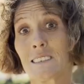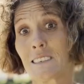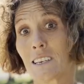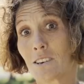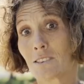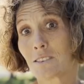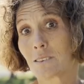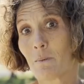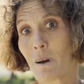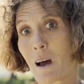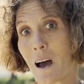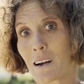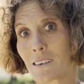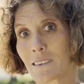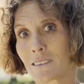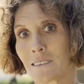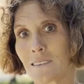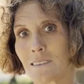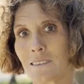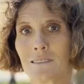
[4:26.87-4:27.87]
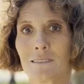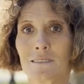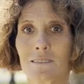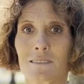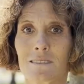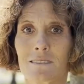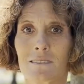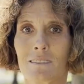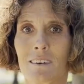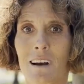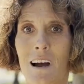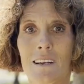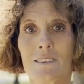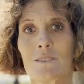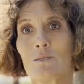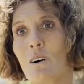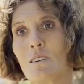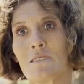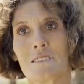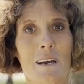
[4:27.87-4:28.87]
sell Suboxones. I
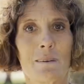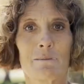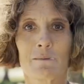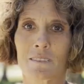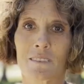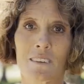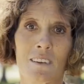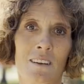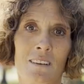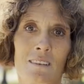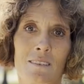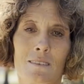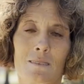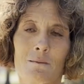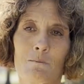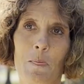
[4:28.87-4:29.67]
do all types of things.